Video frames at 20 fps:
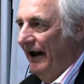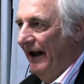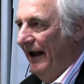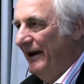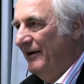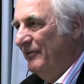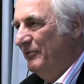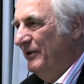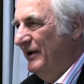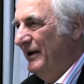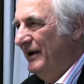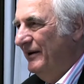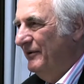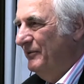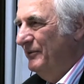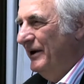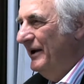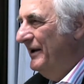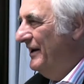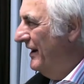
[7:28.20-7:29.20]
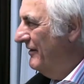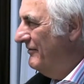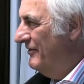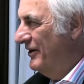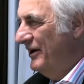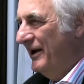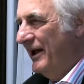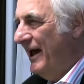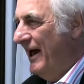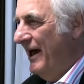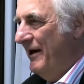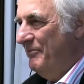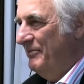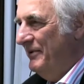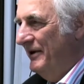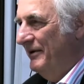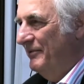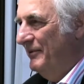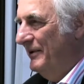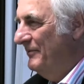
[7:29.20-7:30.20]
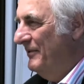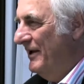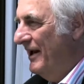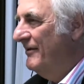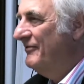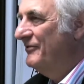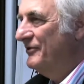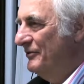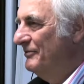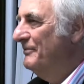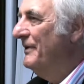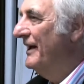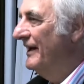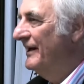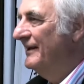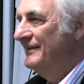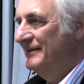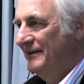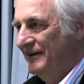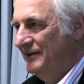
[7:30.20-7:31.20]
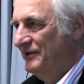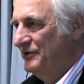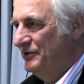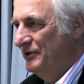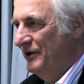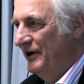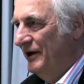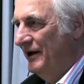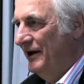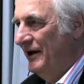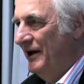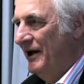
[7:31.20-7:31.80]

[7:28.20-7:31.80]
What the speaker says: And we are not very happy when we have to make a detour.